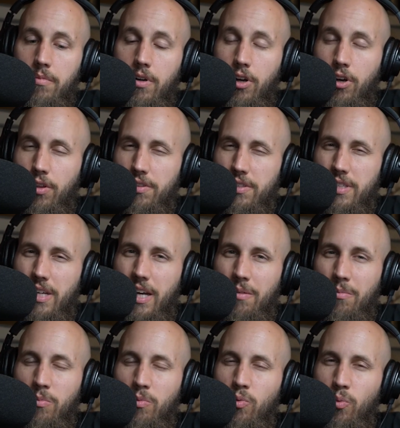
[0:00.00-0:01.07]
all the
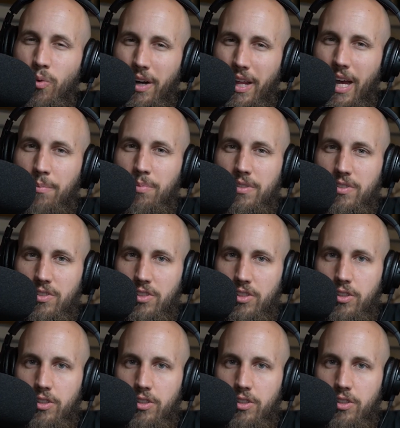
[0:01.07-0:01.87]
time what happens to